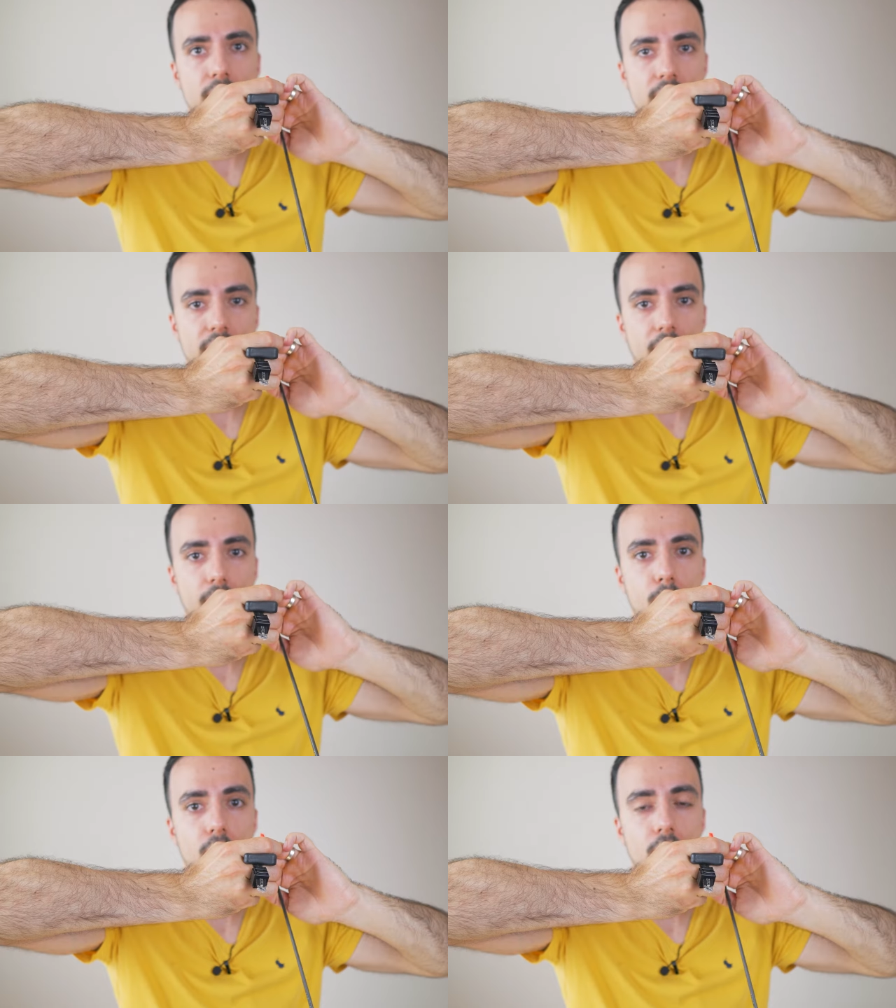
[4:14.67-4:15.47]
this to
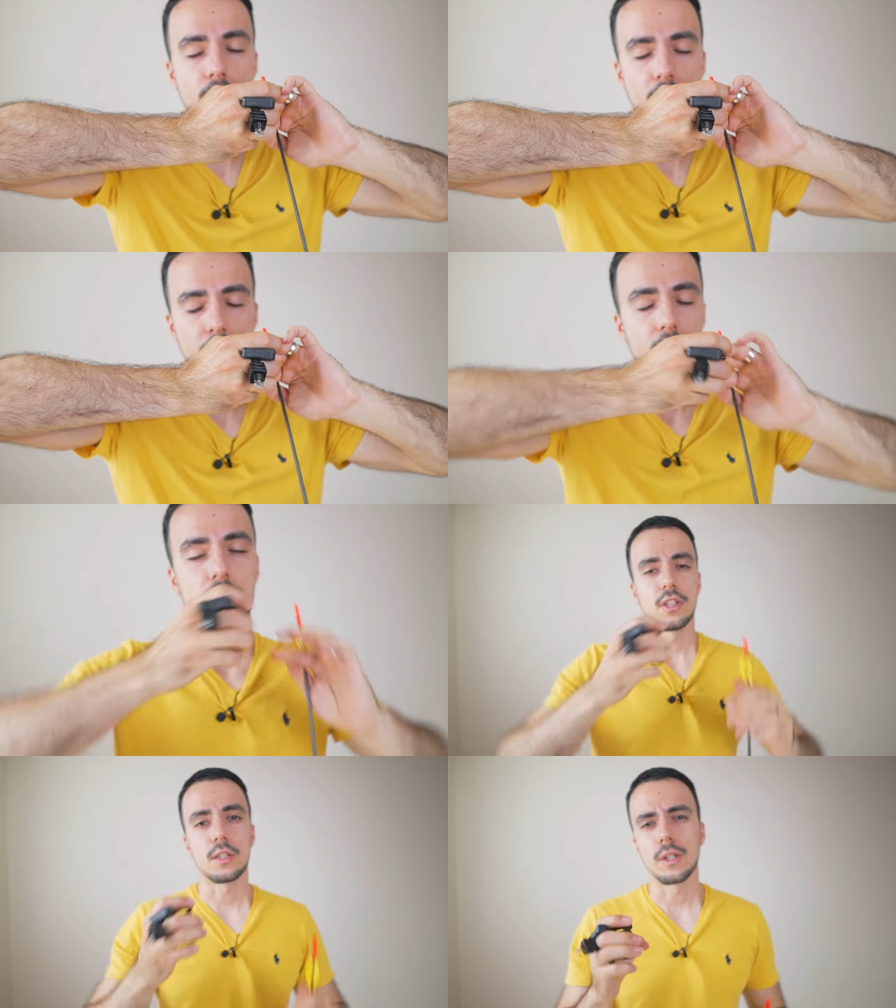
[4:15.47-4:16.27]
happen.
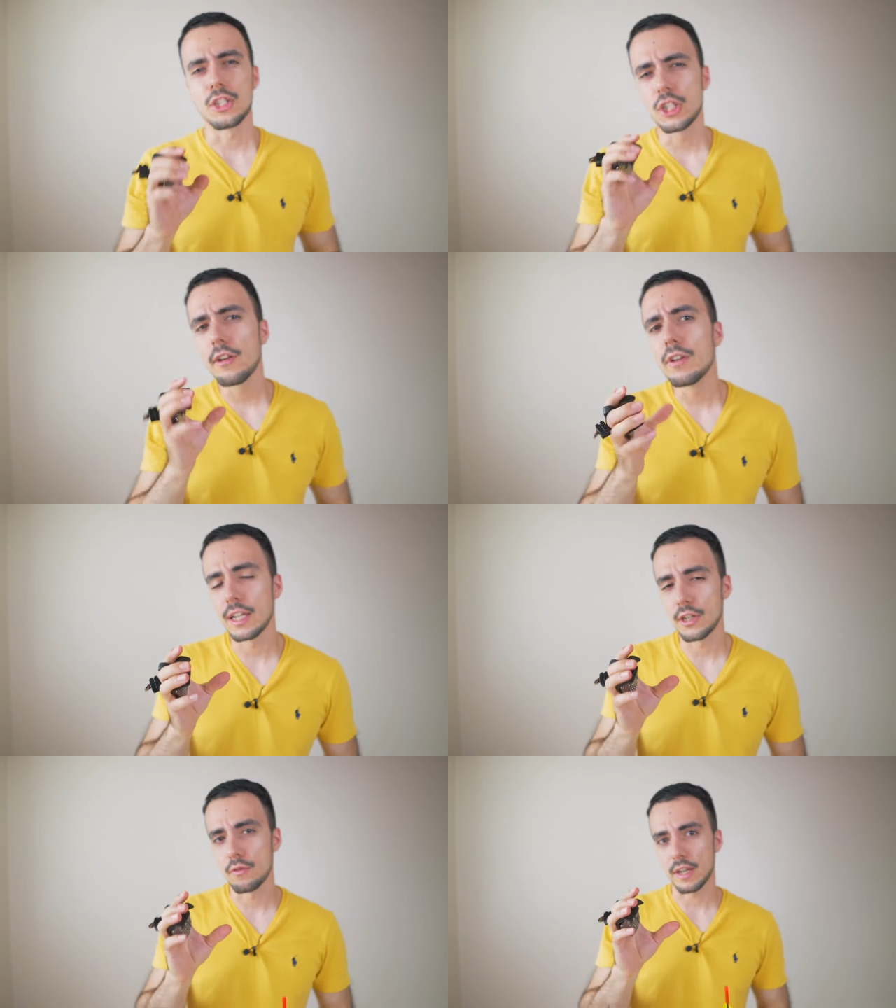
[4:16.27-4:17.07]
So that's why
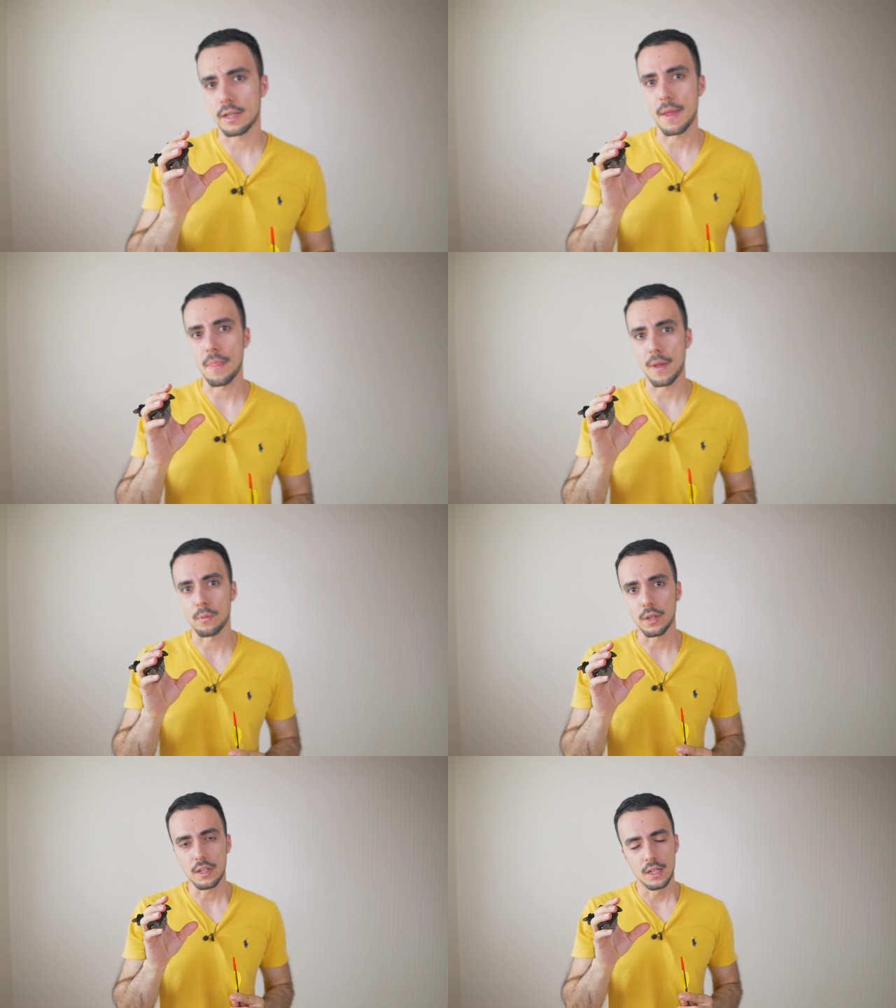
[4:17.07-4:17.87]
generally I don't recommend
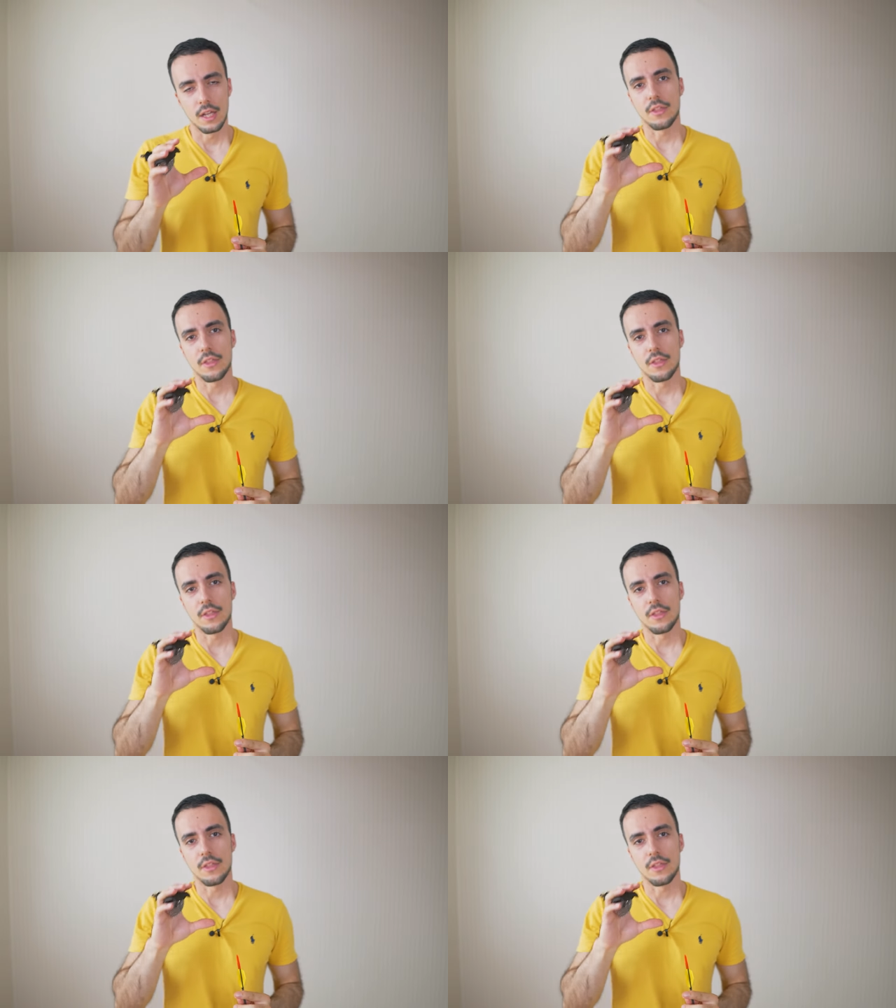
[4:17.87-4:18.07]
that one.